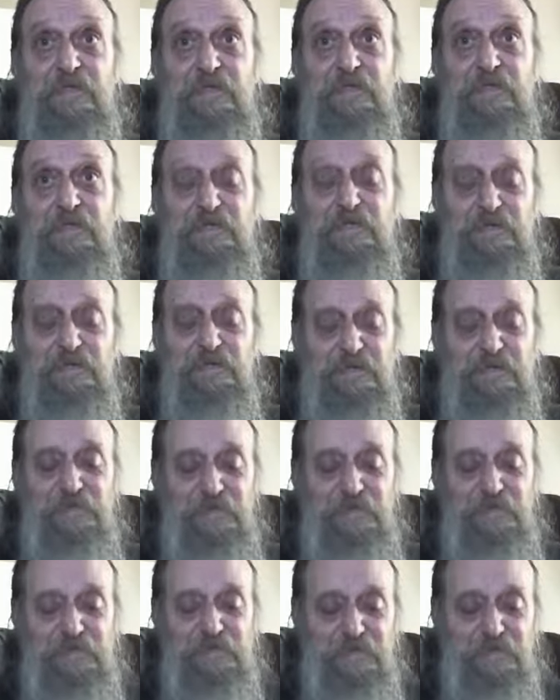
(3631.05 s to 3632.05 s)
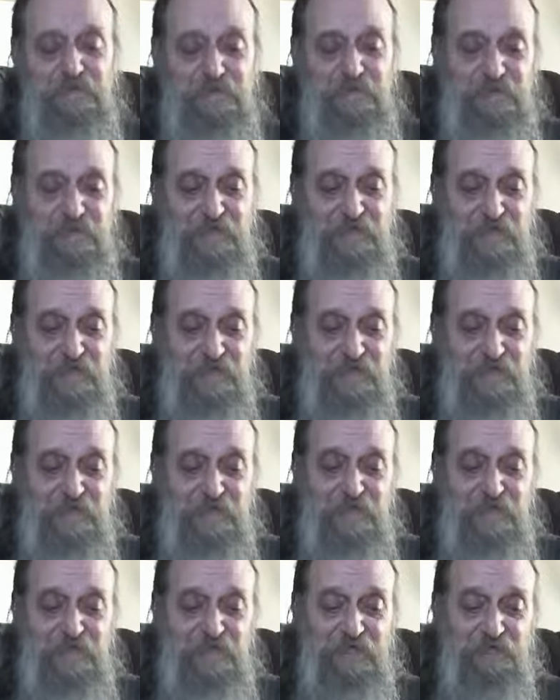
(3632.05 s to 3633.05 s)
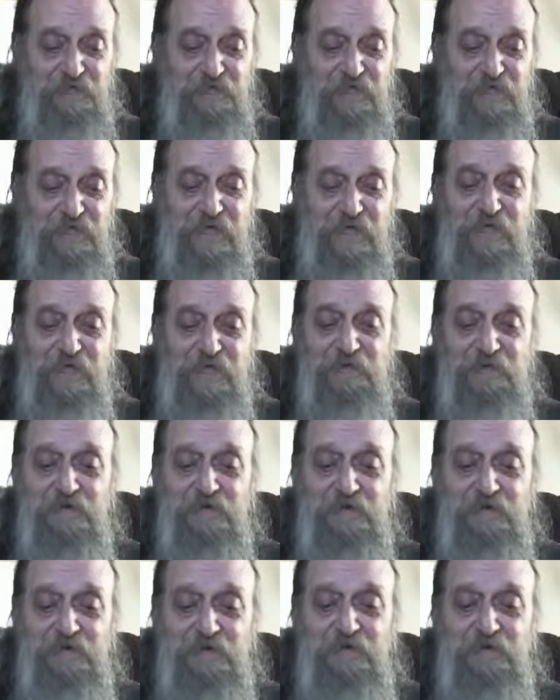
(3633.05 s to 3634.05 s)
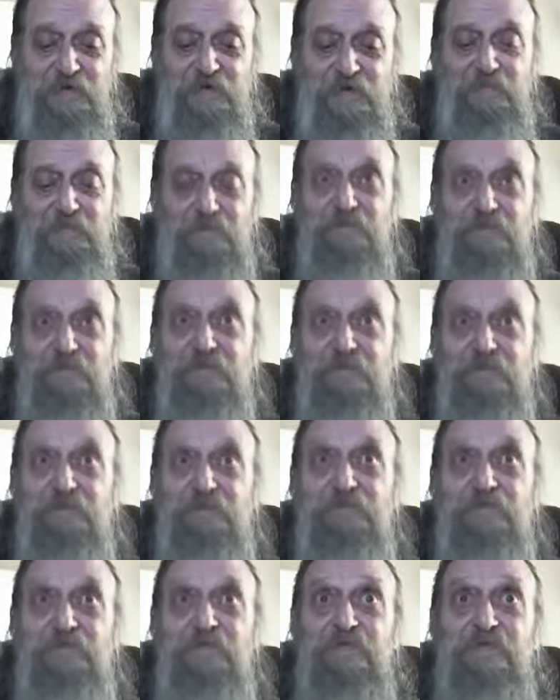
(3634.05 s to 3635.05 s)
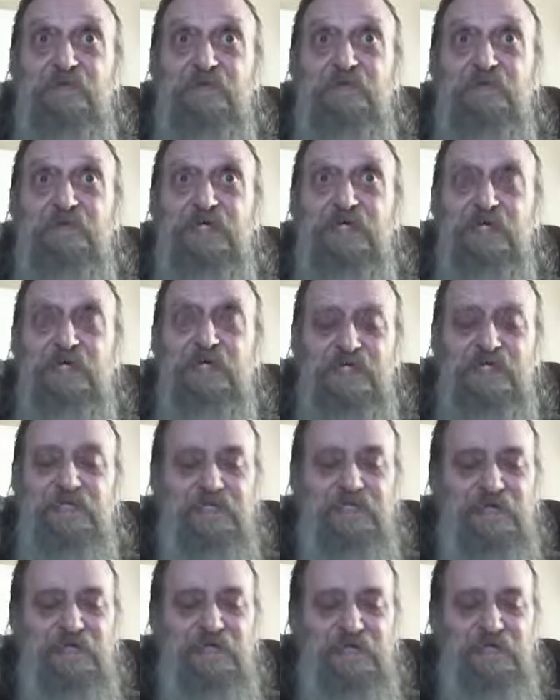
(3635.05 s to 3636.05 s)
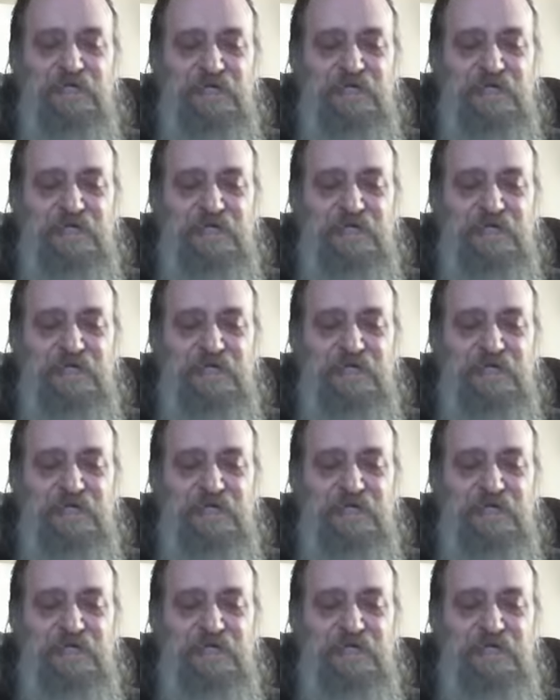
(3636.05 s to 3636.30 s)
So, anyway, I don't know. I'm going to review this, and I,